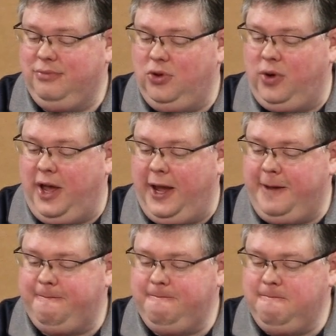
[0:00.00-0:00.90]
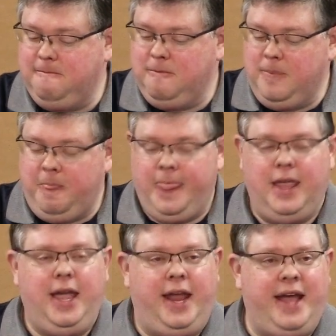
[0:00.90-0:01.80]
Okay?
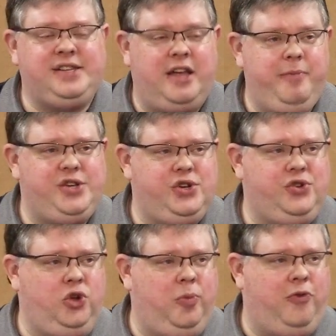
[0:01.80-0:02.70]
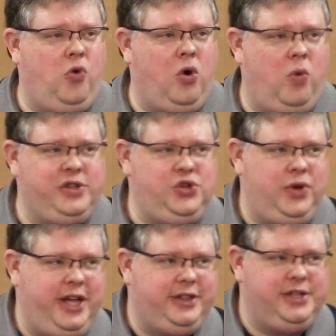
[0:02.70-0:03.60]
And as I've mentioned to you before, once you
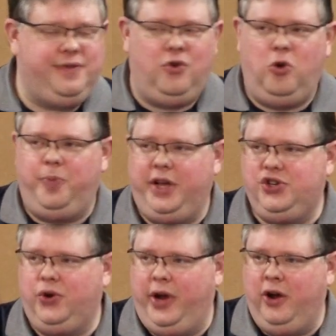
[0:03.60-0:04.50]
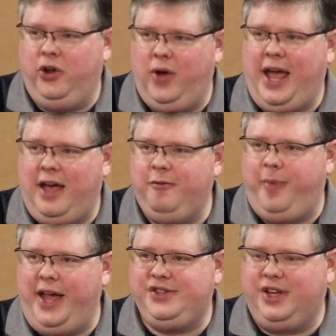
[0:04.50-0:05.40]
get this full picture here, you have
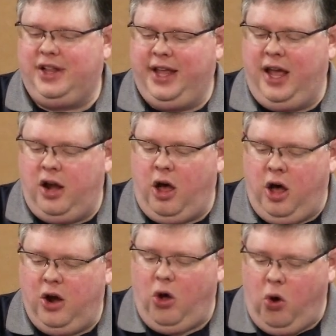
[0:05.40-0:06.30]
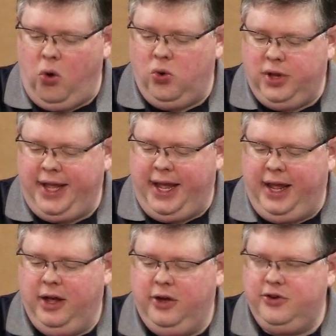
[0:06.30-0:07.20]
basically an
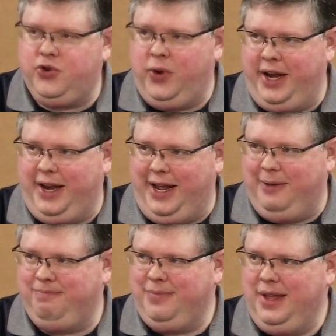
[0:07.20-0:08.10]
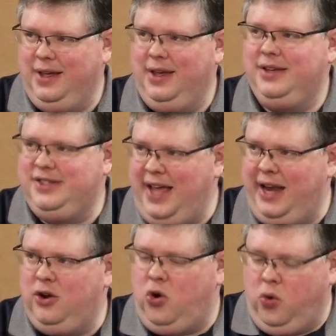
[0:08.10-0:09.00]
unholy trinity.
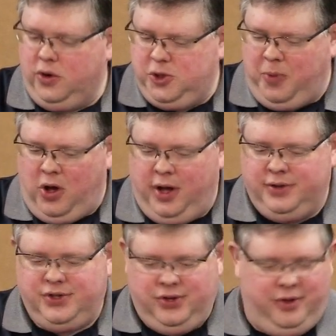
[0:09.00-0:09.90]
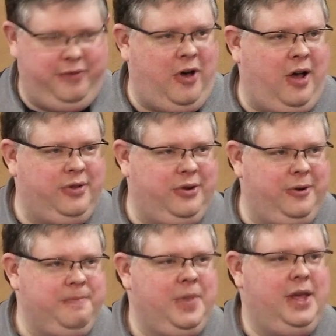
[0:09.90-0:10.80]
Satan corresponds to the
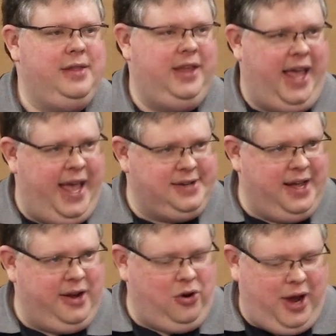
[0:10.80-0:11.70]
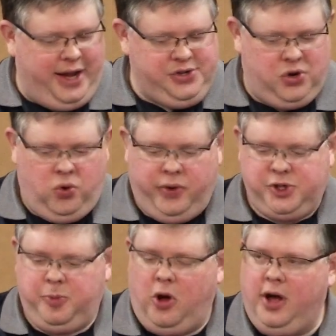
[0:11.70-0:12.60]
Father, the Antichrist
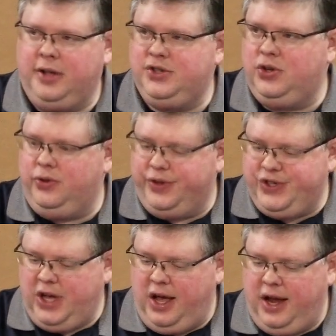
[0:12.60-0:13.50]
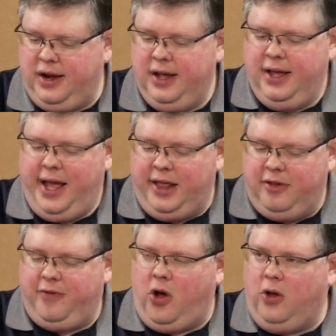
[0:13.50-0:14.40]
corresponds to the Son, and the
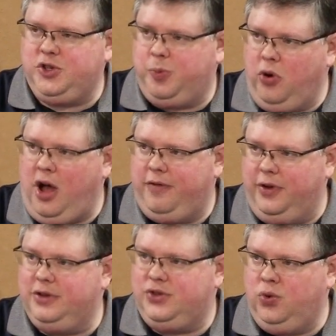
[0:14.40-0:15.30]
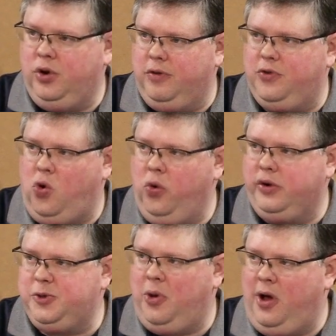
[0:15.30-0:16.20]
false prophet sort of
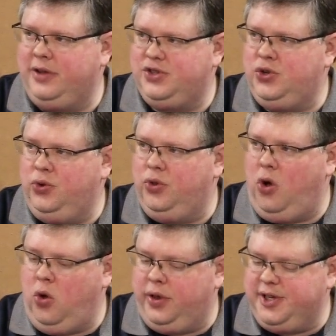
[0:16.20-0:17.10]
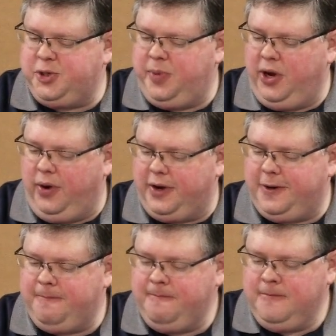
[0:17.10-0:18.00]
corresponds to the Holy Spirit.
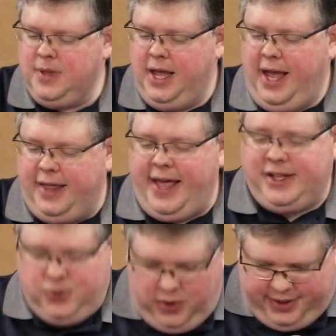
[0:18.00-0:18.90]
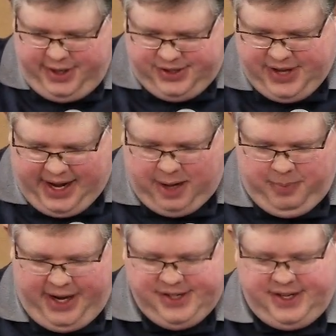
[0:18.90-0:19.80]
And that's what this second
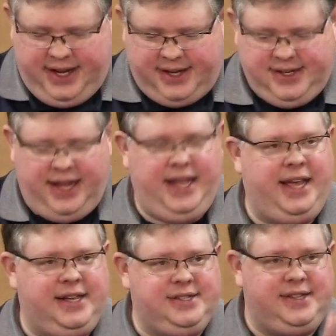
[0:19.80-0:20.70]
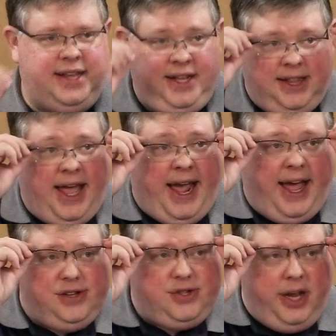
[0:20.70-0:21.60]
beast is. He is the
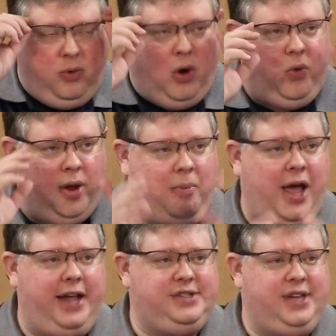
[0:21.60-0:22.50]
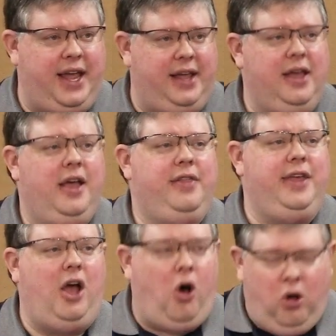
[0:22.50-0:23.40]
last, and what we might say,
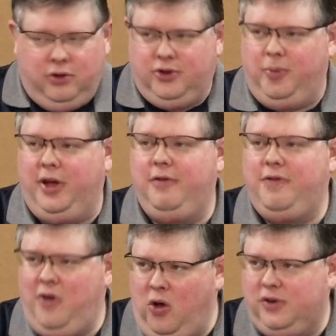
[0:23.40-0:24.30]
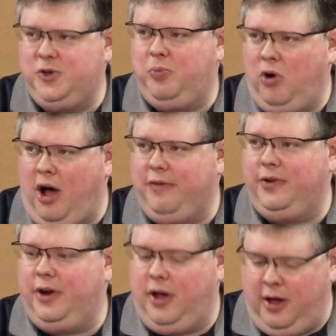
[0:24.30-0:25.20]
the ultimate false
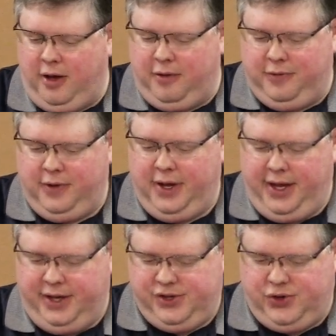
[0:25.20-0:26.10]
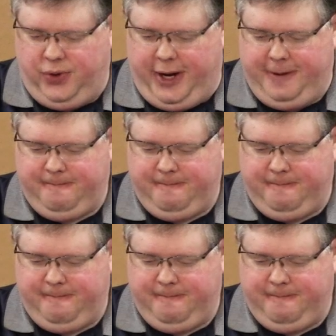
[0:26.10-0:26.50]
prophet of history.